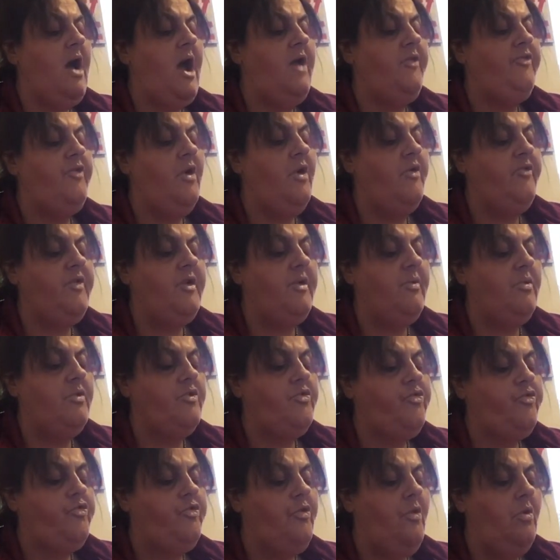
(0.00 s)
I thought they were
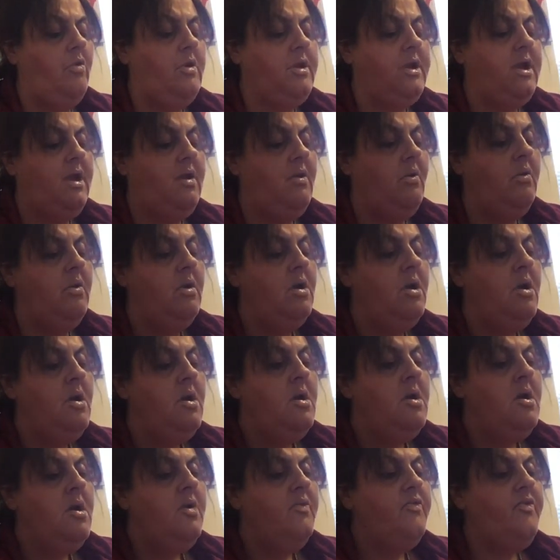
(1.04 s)
so cute.
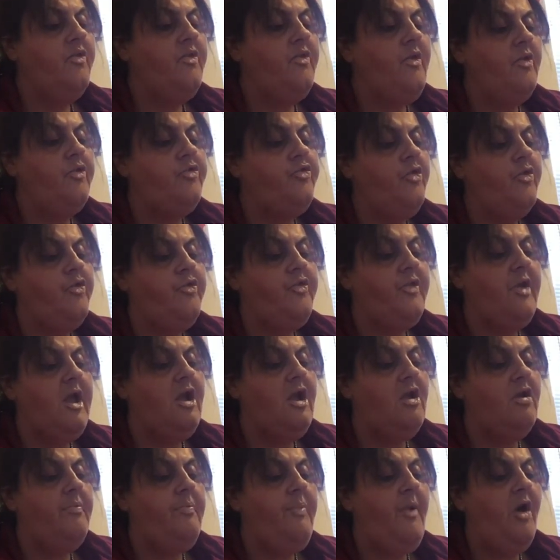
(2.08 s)
These are just the
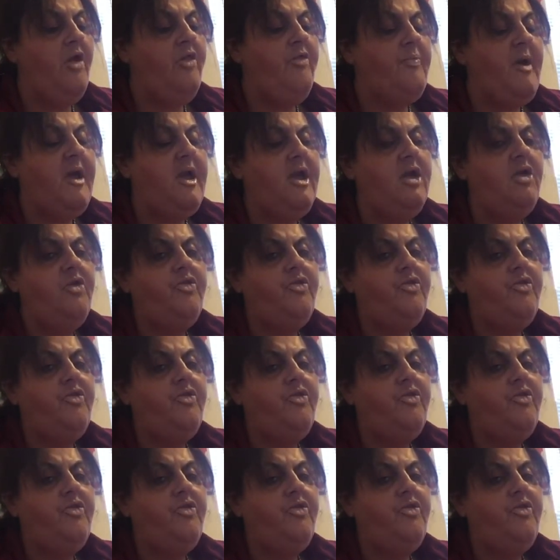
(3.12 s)
earbuds by E